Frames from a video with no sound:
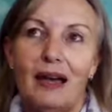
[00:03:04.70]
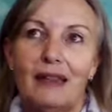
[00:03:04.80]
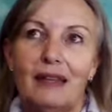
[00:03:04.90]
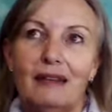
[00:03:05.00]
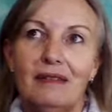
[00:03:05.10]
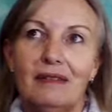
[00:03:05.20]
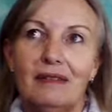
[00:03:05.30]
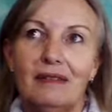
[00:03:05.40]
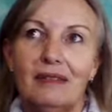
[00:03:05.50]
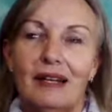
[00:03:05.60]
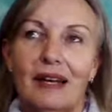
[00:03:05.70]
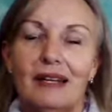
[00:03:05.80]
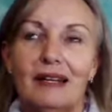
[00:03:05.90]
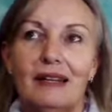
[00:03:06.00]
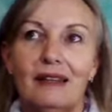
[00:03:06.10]
I then
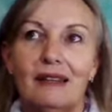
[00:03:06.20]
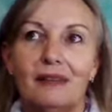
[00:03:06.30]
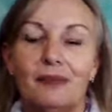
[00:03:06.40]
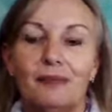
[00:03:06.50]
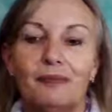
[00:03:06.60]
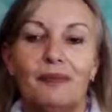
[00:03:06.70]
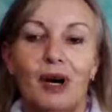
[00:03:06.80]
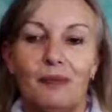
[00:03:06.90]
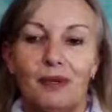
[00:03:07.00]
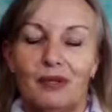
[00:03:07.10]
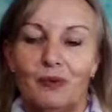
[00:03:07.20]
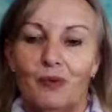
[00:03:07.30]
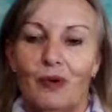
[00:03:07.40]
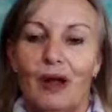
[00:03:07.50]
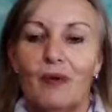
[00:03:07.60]
had another moment
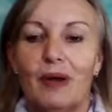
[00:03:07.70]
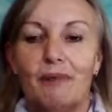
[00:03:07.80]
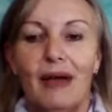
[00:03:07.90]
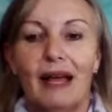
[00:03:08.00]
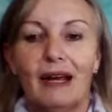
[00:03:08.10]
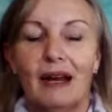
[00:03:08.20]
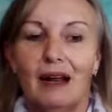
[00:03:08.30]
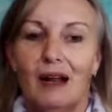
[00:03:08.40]
where I went back